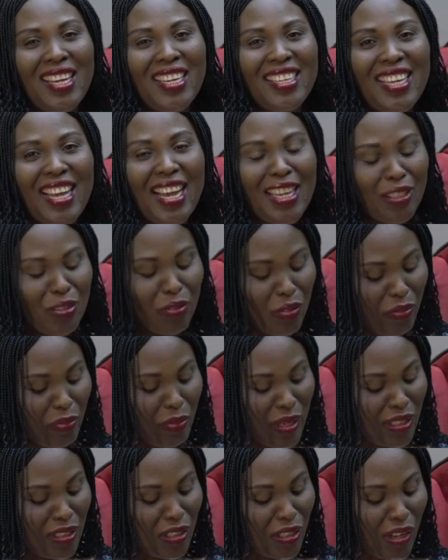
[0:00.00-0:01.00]
Yes, who's
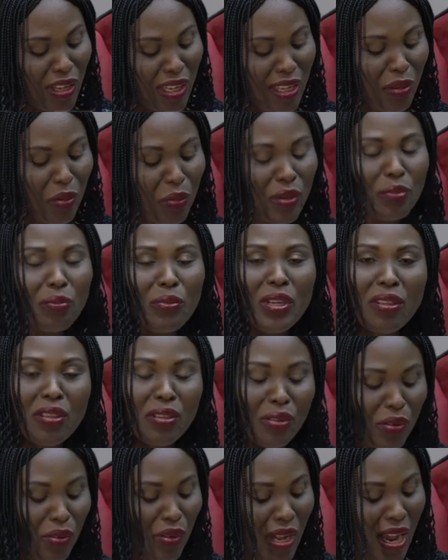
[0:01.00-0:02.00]
been talking with me
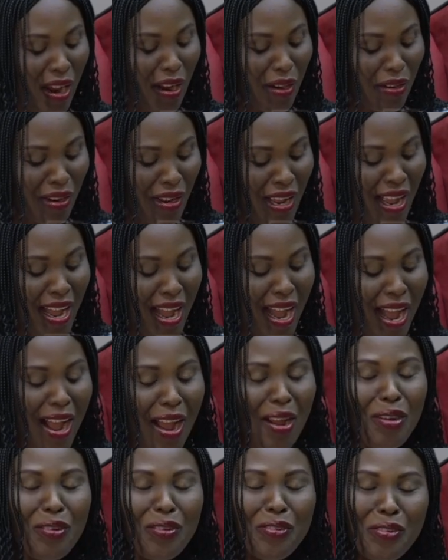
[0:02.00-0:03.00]
through? I
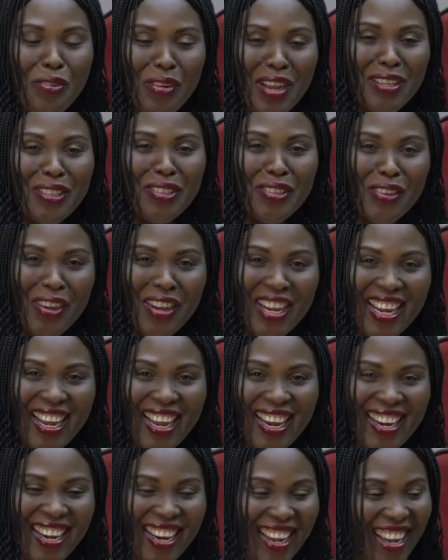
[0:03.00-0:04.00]
was so good.